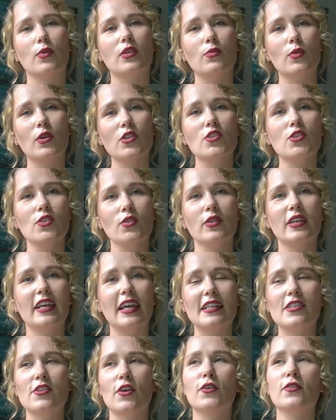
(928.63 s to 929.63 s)
Once you
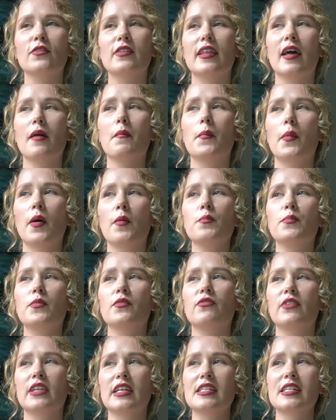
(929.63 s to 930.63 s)
get over that bump
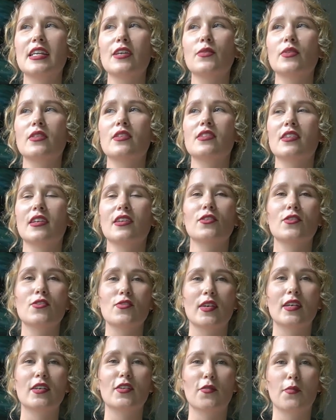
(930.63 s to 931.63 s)
of knitting with a single
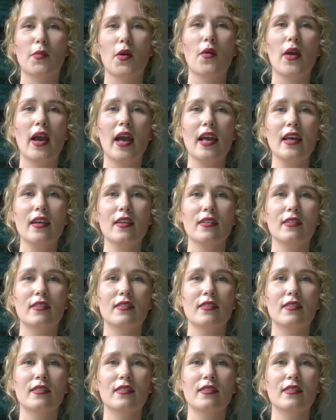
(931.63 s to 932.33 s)
strand of mohair,